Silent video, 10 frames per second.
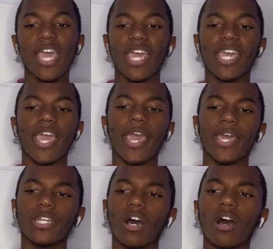
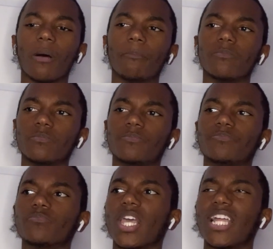And
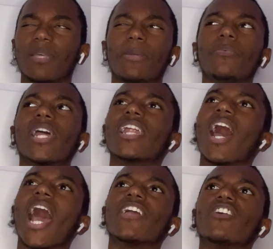the people that are
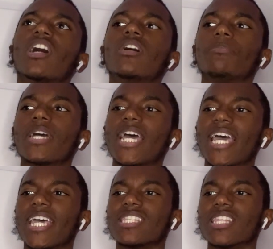higher up,
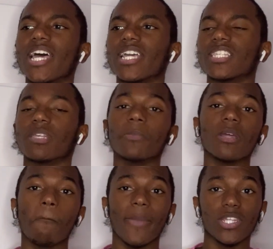it's like some of
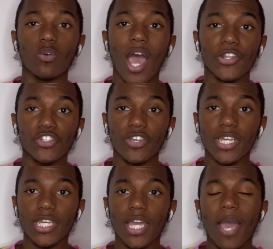them may know how to
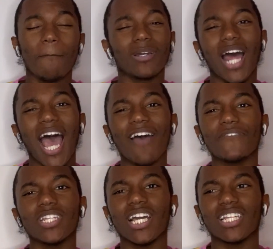trade, but I feel
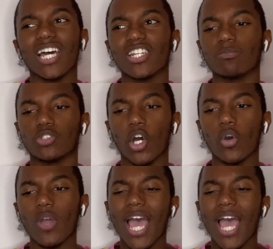like a lot of them don't.